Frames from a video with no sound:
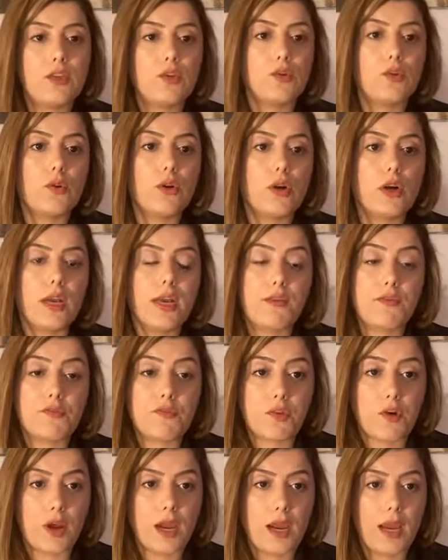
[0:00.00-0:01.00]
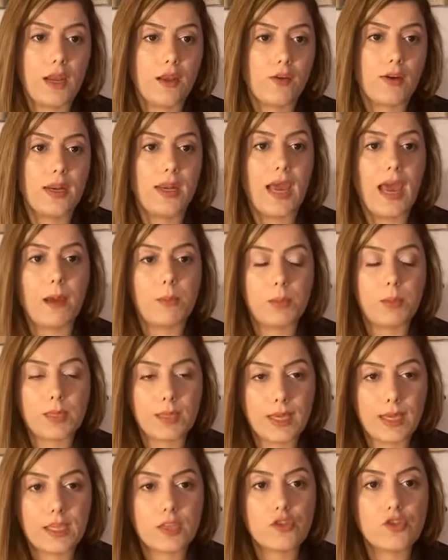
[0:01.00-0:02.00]
your N-400
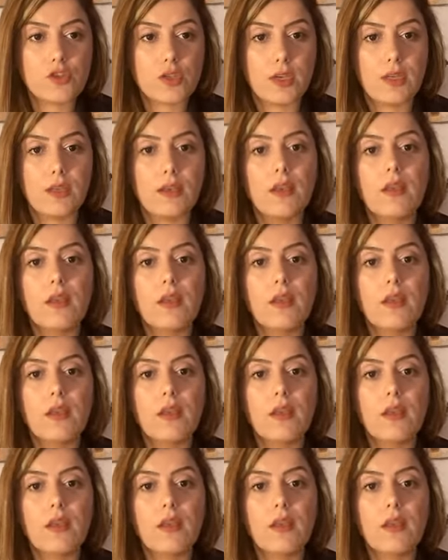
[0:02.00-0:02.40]
application.